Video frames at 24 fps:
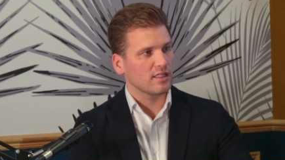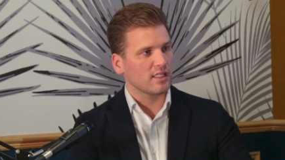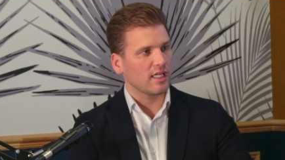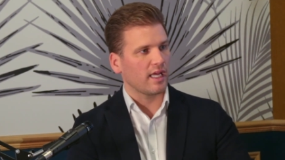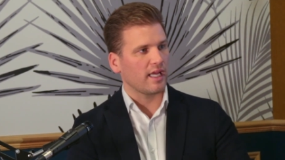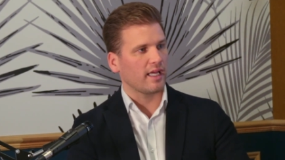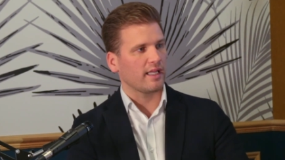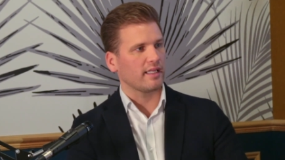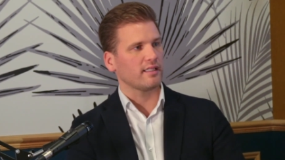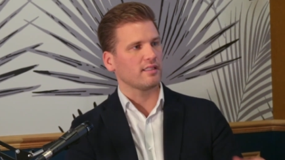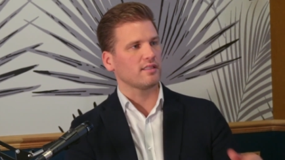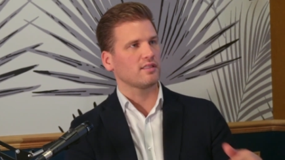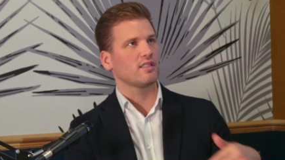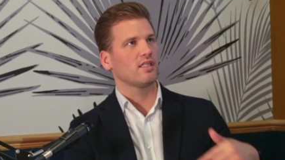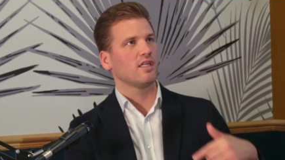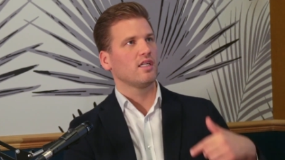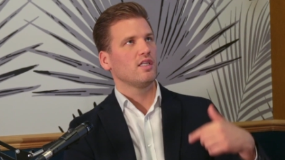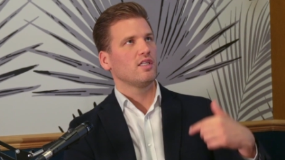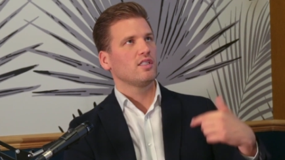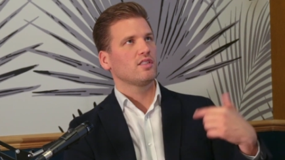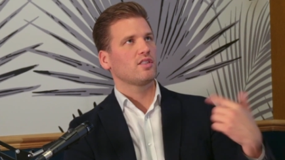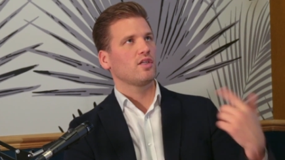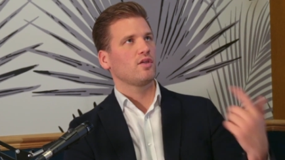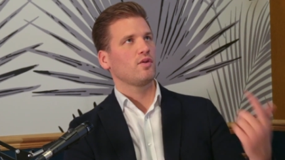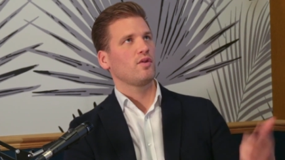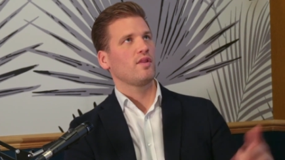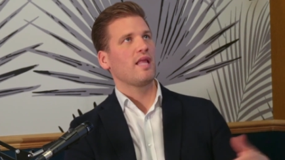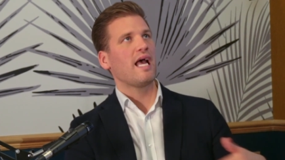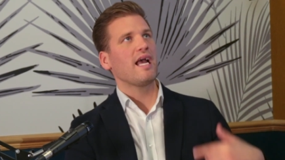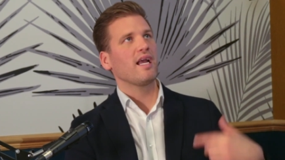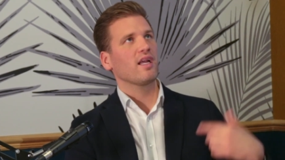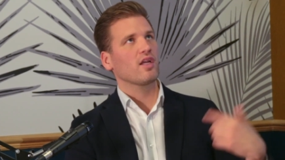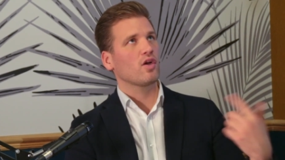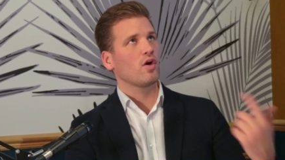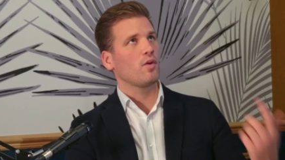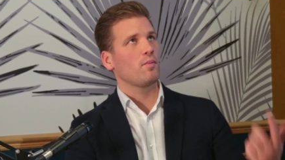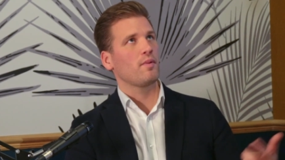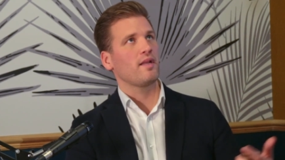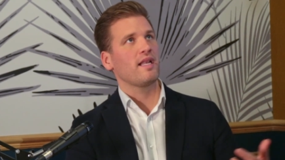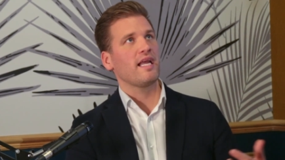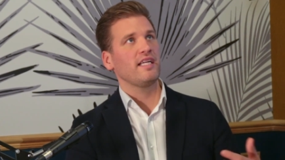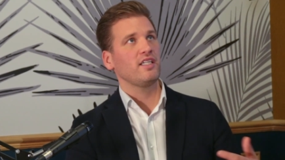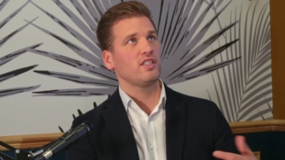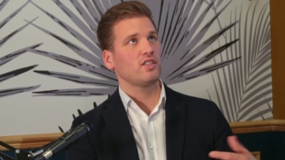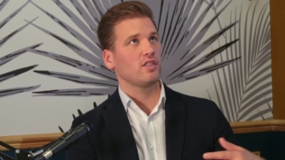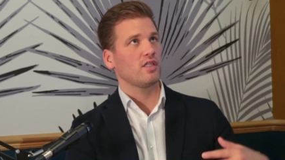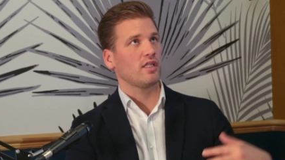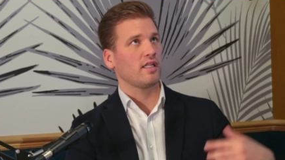And so that
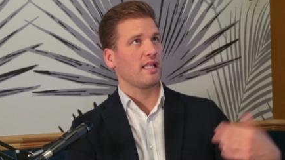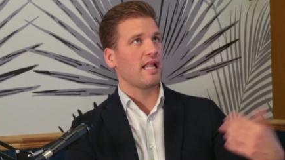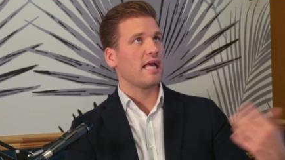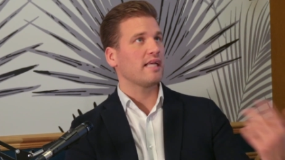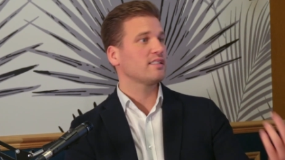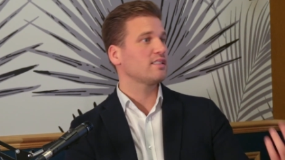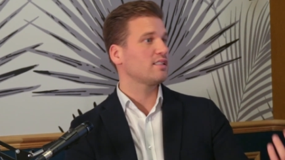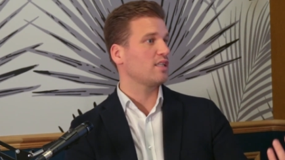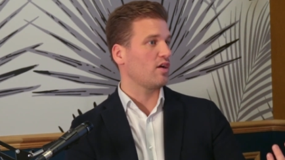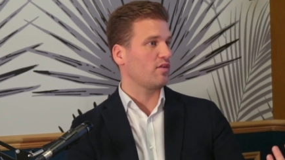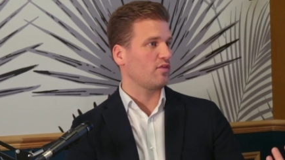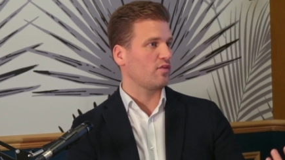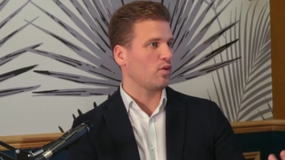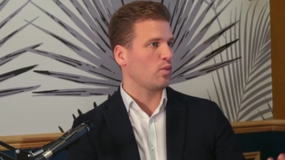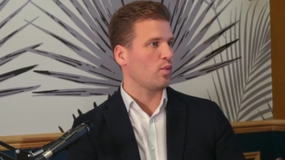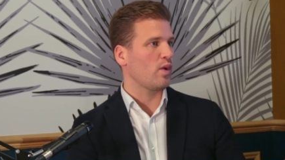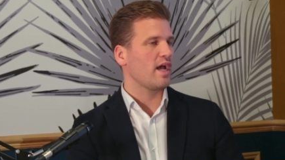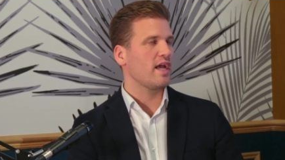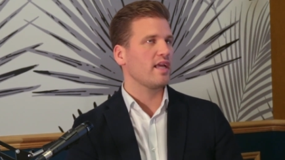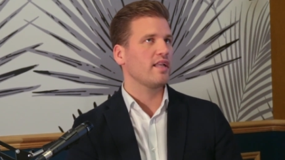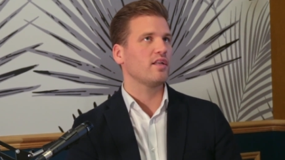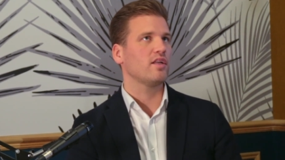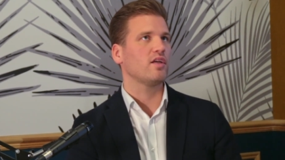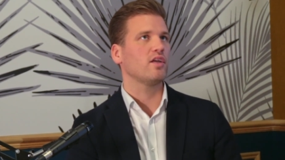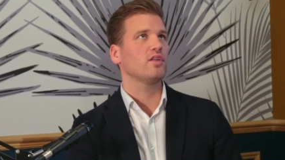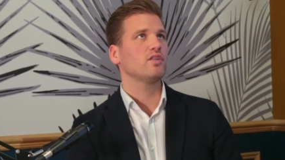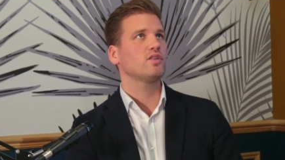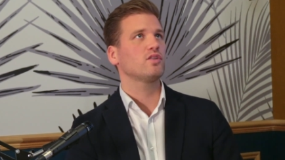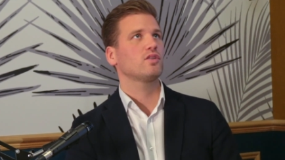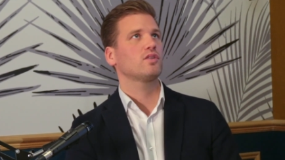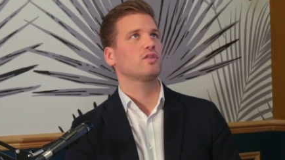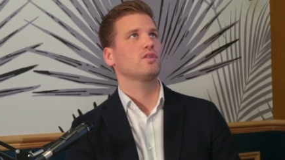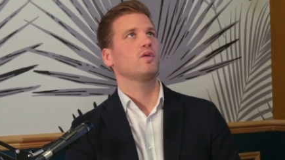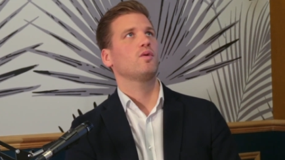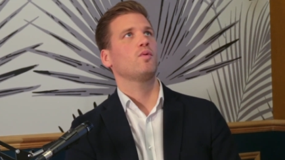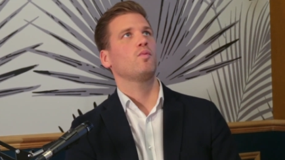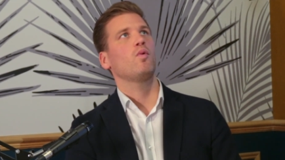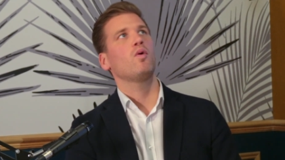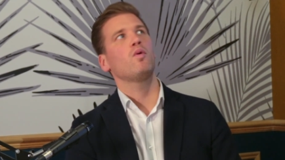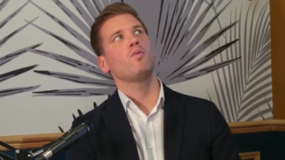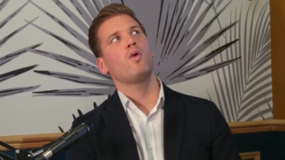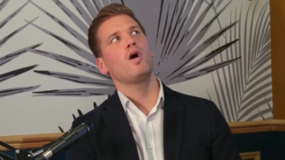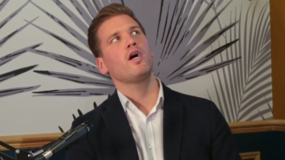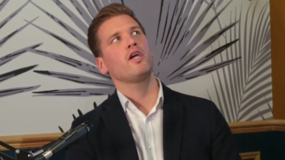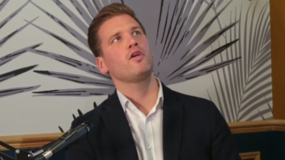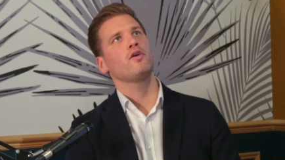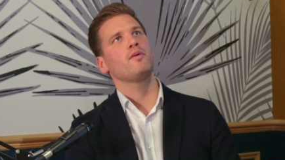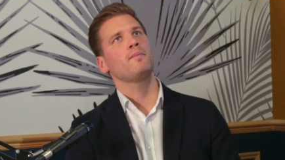combination and that self-awareness,
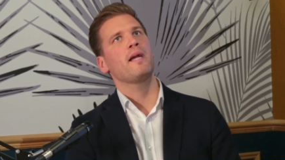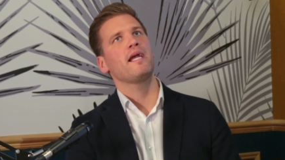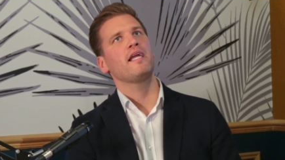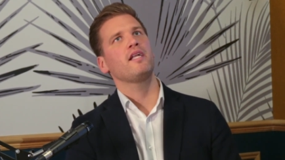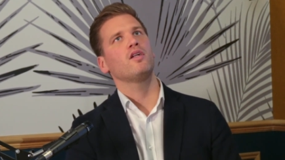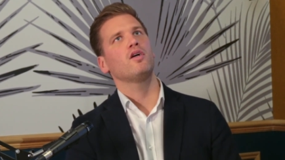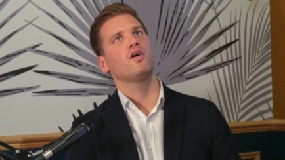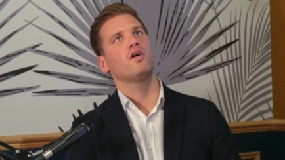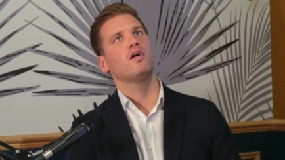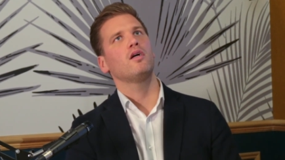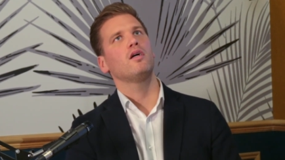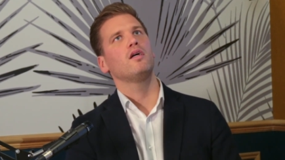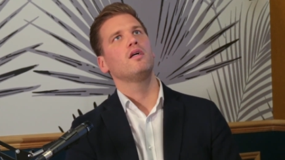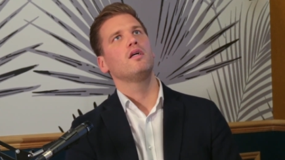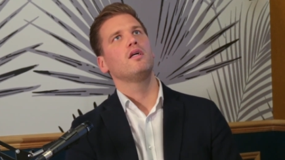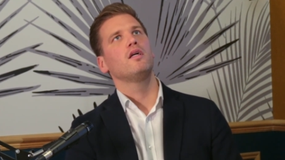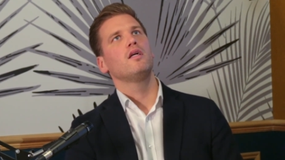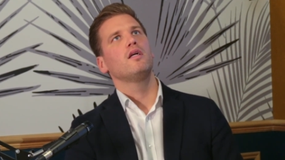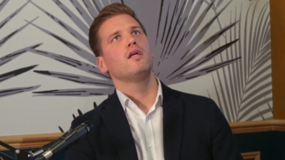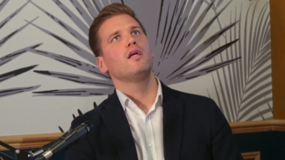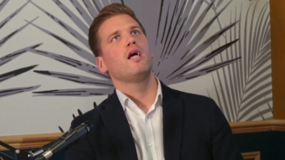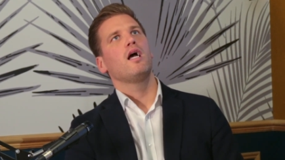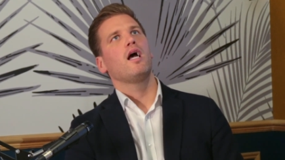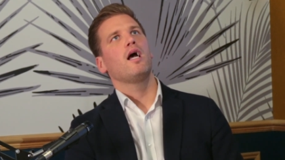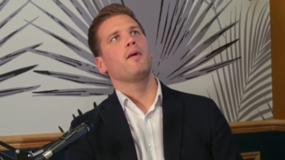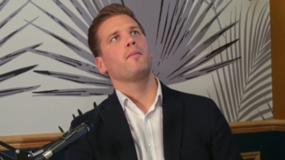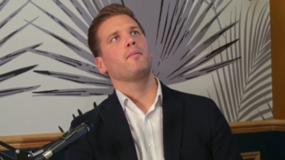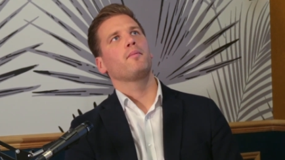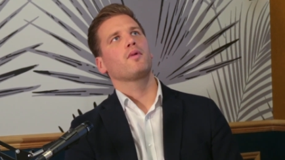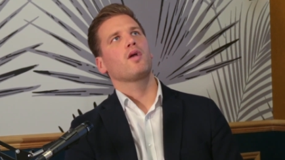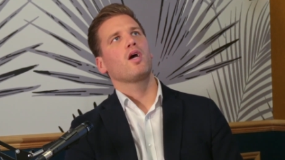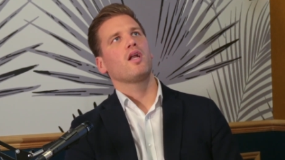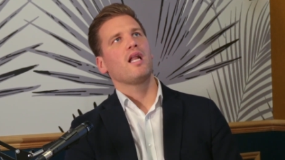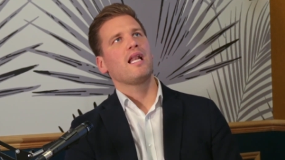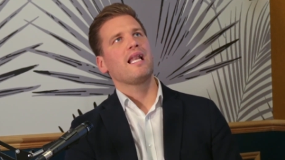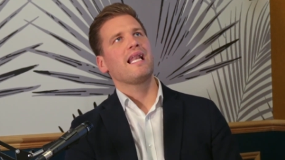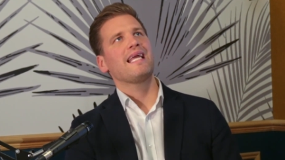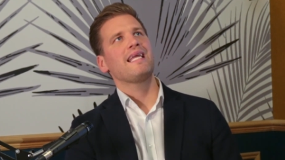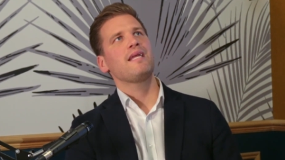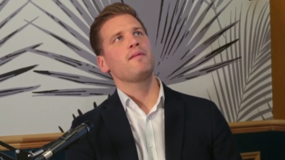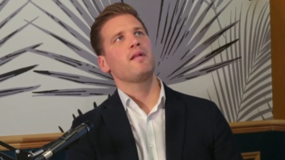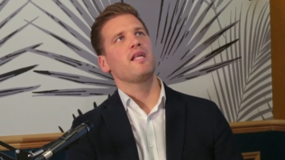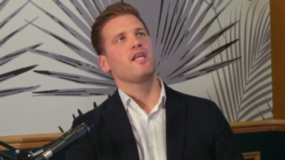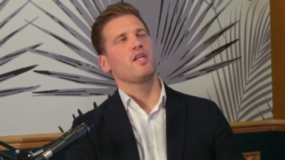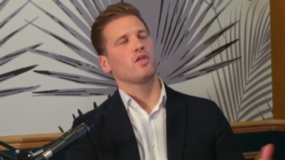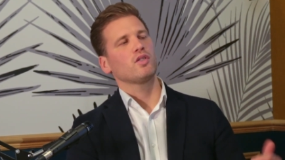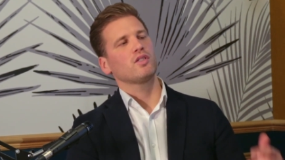why you may not Um, kind of label it